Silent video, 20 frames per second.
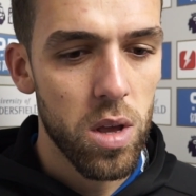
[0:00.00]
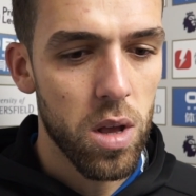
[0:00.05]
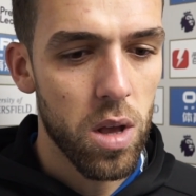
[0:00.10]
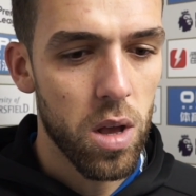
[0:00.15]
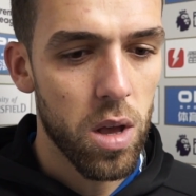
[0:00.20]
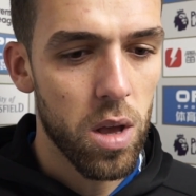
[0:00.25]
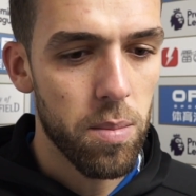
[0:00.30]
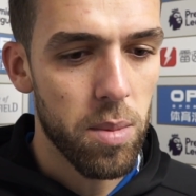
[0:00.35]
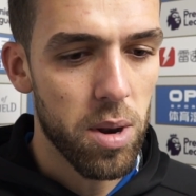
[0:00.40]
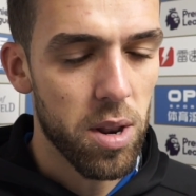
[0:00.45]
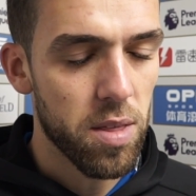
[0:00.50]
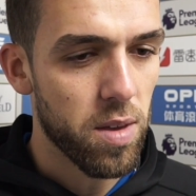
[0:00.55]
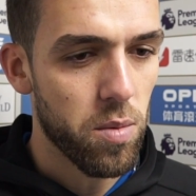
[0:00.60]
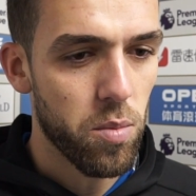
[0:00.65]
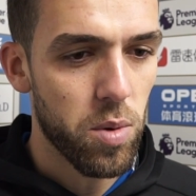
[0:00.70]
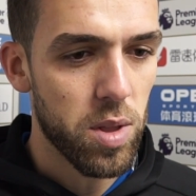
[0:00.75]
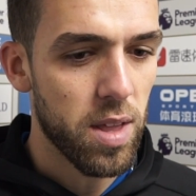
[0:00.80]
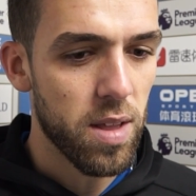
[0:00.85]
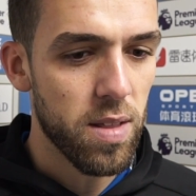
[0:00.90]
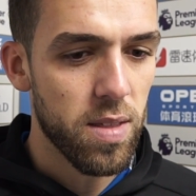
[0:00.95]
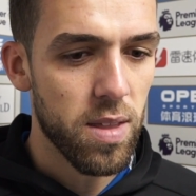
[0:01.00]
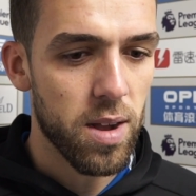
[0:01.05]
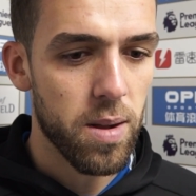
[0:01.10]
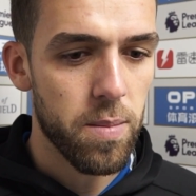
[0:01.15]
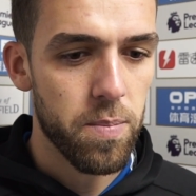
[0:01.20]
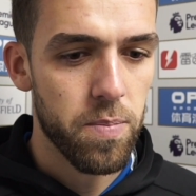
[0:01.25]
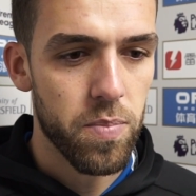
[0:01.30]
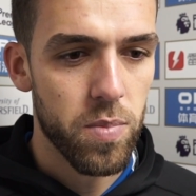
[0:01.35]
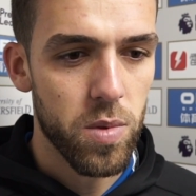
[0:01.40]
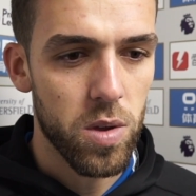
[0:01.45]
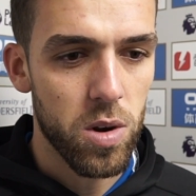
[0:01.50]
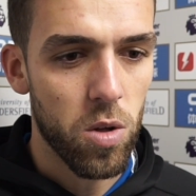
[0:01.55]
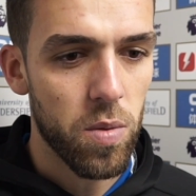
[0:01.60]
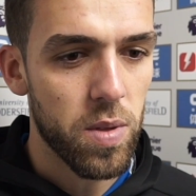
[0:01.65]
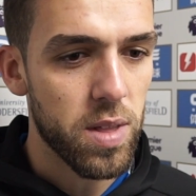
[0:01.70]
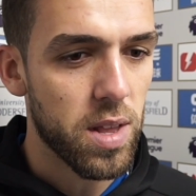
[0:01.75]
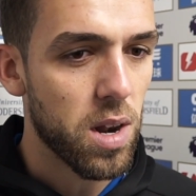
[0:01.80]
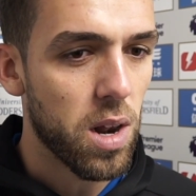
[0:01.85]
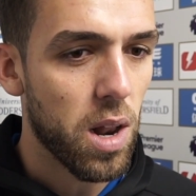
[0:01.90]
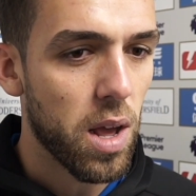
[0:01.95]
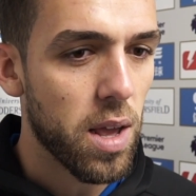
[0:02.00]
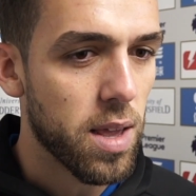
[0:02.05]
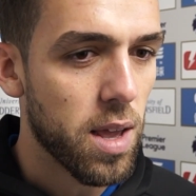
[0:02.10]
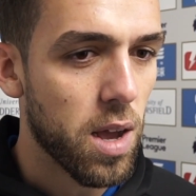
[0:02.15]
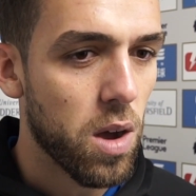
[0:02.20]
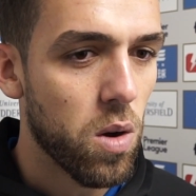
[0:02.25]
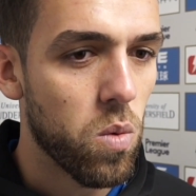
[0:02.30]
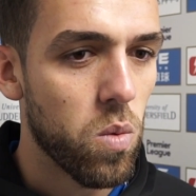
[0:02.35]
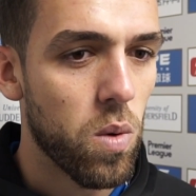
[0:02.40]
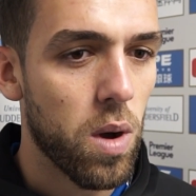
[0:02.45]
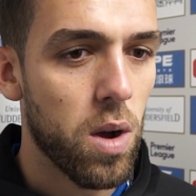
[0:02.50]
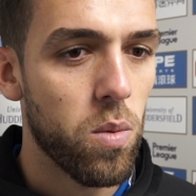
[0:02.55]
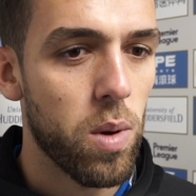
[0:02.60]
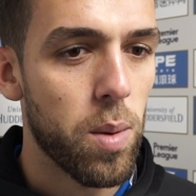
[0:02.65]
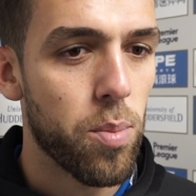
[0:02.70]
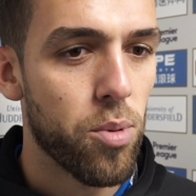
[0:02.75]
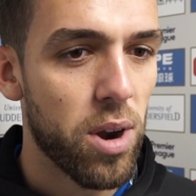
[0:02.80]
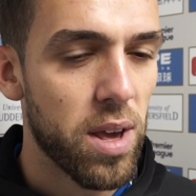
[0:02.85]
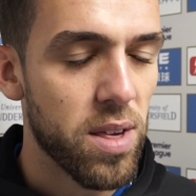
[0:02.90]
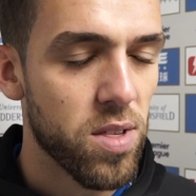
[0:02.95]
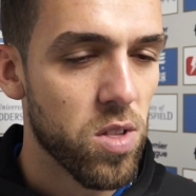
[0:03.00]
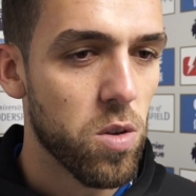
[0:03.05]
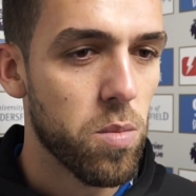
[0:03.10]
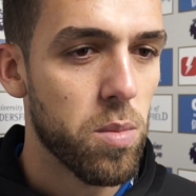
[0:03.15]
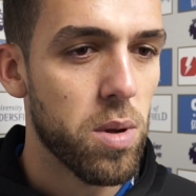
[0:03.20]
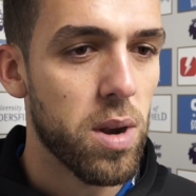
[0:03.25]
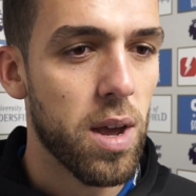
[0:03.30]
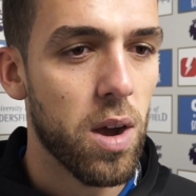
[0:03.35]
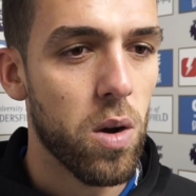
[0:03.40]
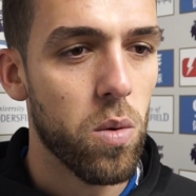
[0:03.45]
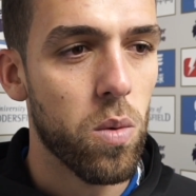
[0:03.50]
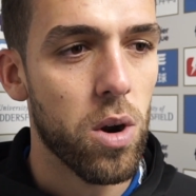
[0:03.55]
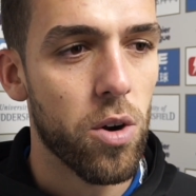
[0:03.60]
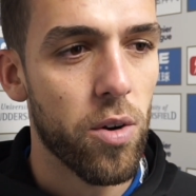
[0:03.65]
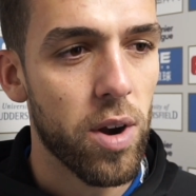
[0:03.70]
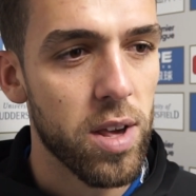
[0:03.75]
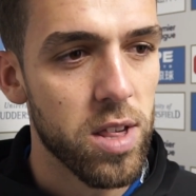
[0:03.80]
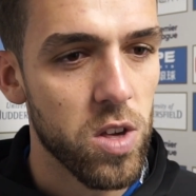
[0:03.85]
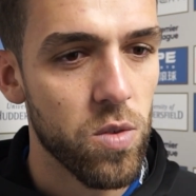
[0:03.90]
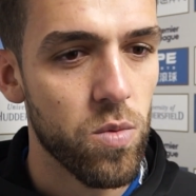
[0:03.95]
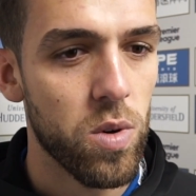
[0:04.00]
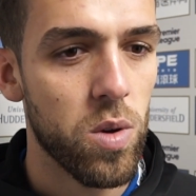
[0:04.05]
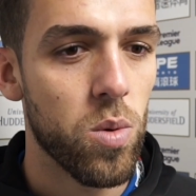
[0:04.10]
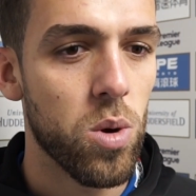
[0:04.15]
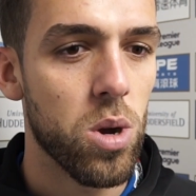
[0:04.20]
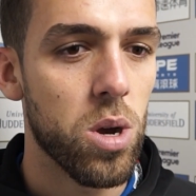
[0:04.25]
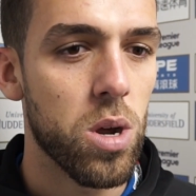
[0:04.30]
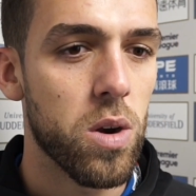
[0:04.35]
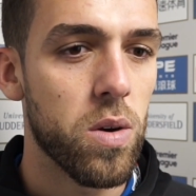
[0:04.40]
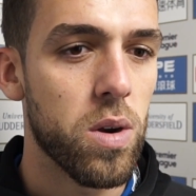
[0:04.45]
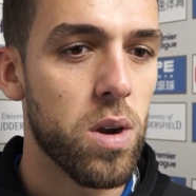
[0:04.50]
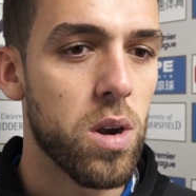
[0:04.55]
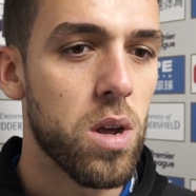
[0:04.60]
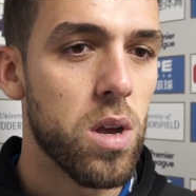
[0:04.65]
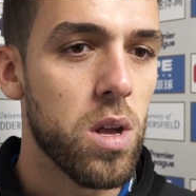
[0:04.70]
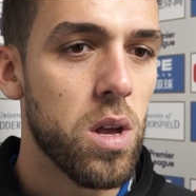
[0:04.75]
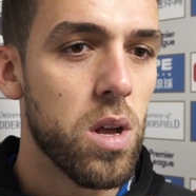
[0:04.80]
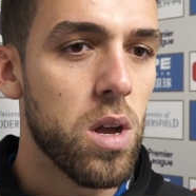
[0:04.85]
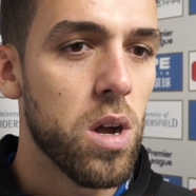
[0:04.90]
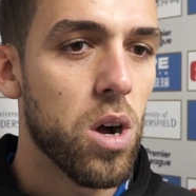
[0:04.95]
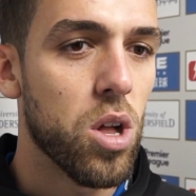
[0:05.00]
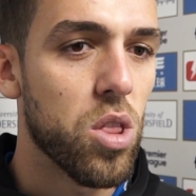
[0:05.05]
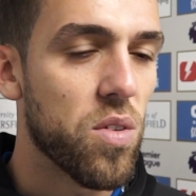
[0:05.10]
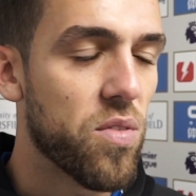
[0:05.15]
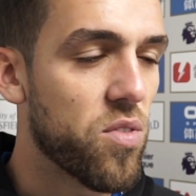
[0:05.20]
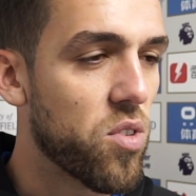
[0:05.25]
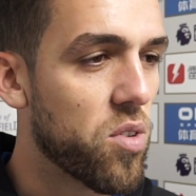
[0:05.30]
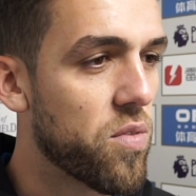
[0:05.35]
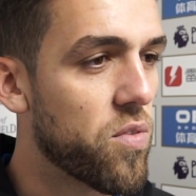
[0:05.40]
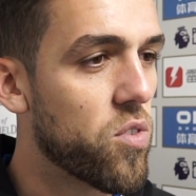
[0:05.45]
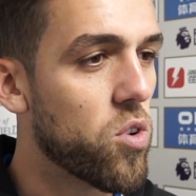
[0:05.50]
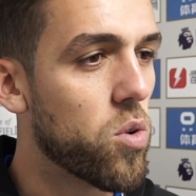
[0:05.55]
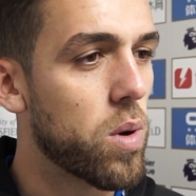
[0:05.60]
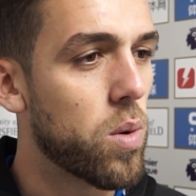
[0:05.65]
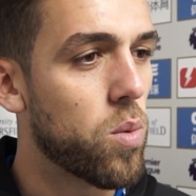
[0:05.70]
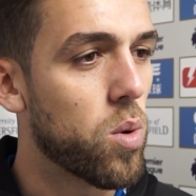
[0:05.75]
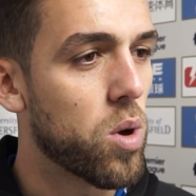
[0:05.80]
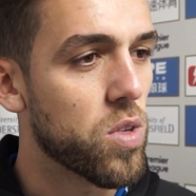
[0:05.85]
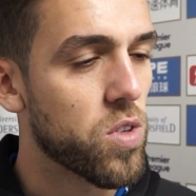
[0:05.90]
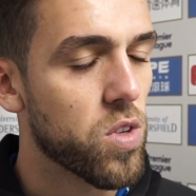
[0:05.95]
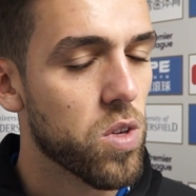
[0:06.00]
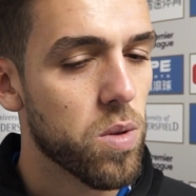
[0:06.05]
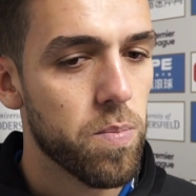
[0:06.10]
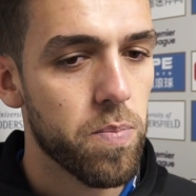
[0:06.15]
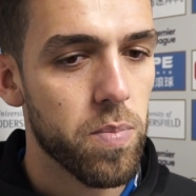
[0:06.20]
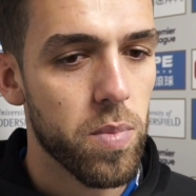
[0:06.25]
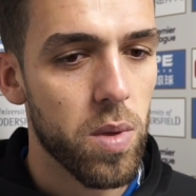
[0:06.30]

And I think we did that. You know, they didn't like how we pressed them and how aggressive we were and on the front foot we was.